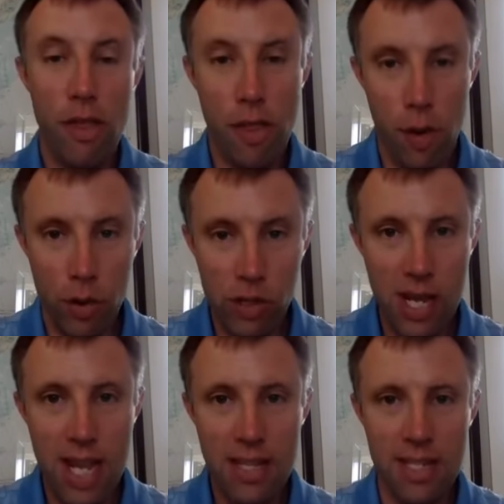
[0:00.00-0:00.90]

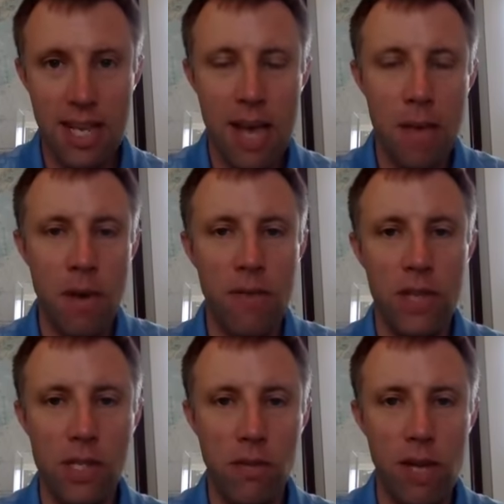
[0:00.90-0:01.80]
Thursday at the time of
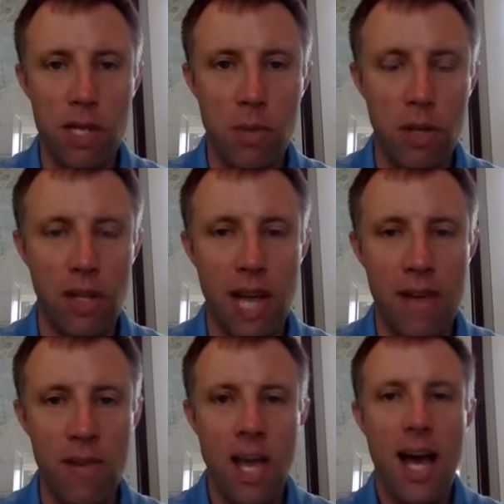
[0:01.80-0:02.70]
this Facebook
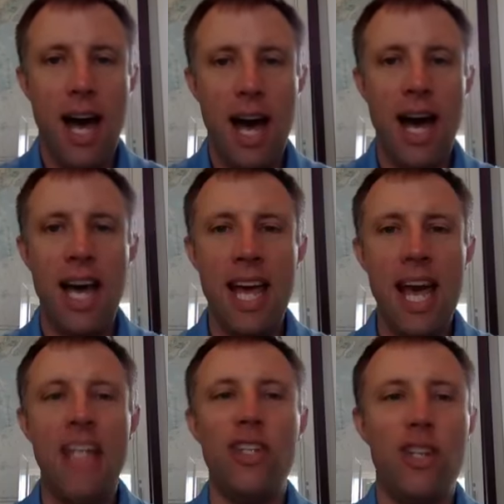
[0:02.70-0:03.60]
Live. I
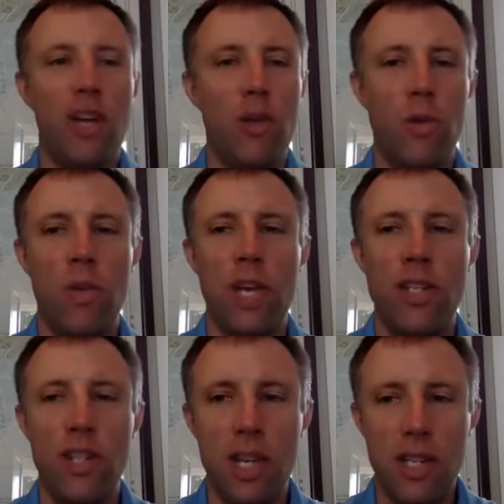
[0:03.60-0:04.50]
had to share this with you.
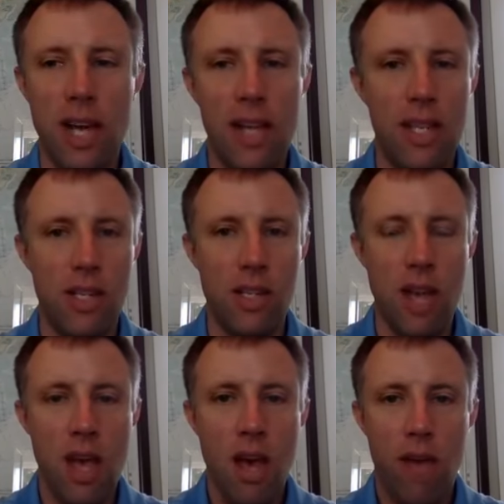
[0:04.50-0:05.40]
I just got
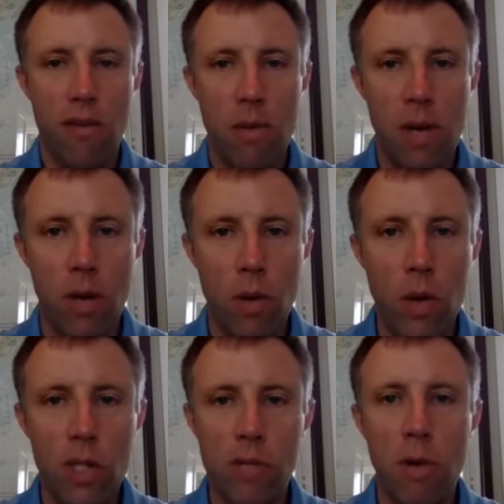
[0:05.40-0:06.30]
this from a
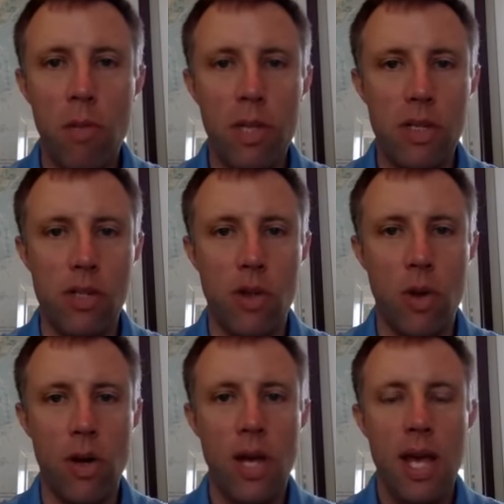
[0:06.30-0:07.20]
heroic small business
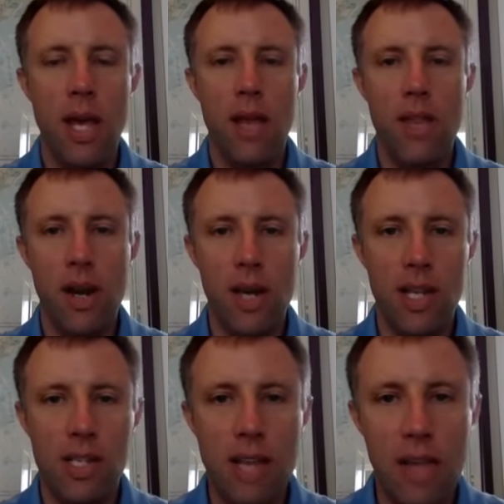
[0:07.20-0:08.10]
owner there
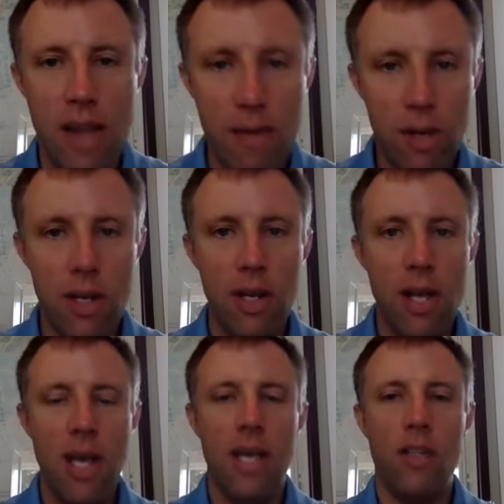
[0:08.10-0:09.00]
in South Africa.
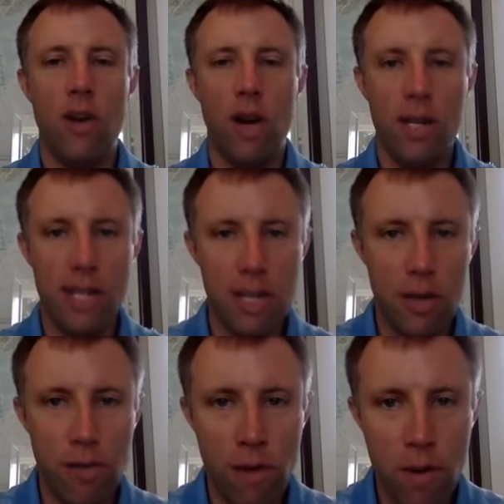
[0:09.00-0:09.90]
It's an
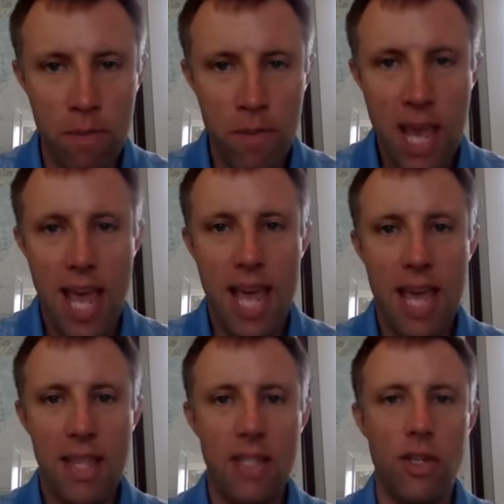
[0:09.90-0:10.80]
architecture firm,
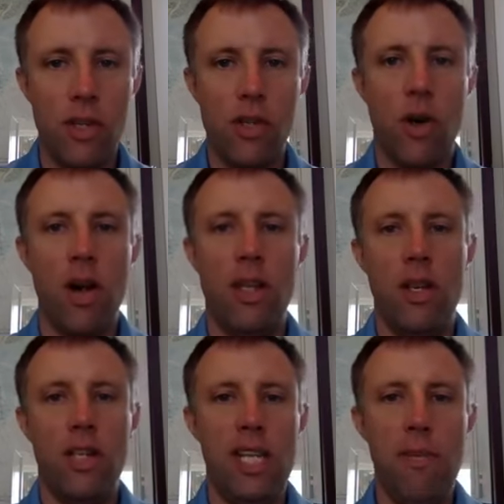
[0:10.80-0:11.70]
and they just started
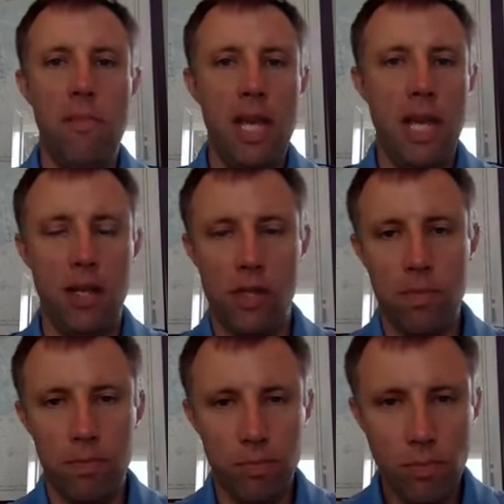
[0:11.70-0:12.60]
their team meetings